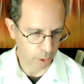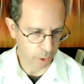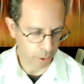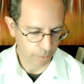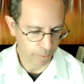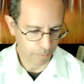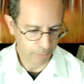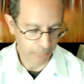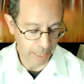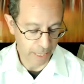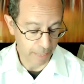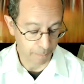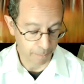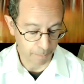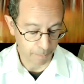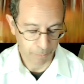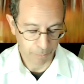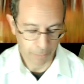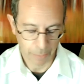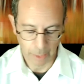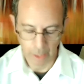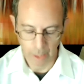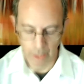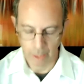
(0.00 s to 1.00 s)
Dr.
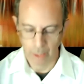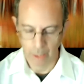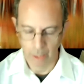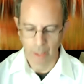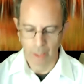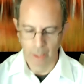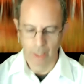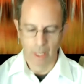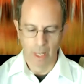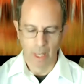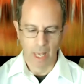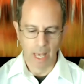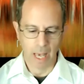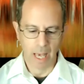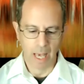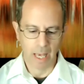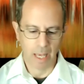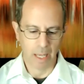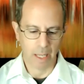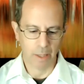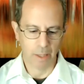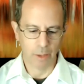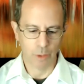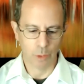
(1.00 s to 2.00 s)
Meinweiser,
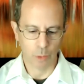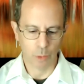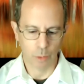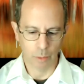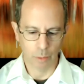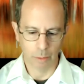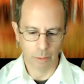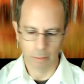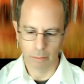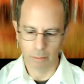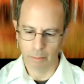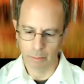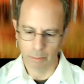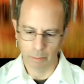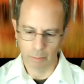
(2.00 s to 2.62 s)
who